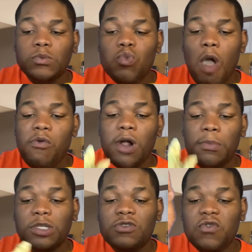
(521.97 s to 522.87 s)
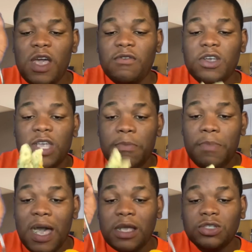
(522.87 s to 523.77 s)
of how much flavor you can
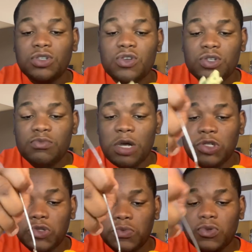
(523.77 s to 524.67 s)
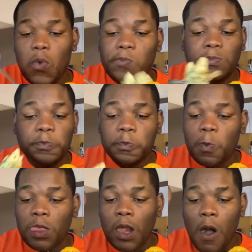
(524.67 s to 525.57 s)
pack into those mushrooms.
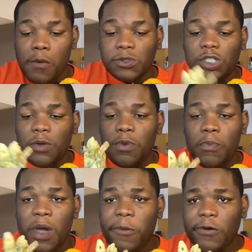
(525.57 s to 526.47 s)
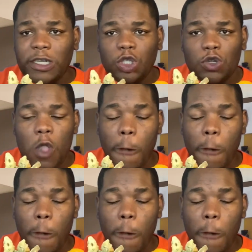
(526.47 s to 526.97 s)
Simple preparation.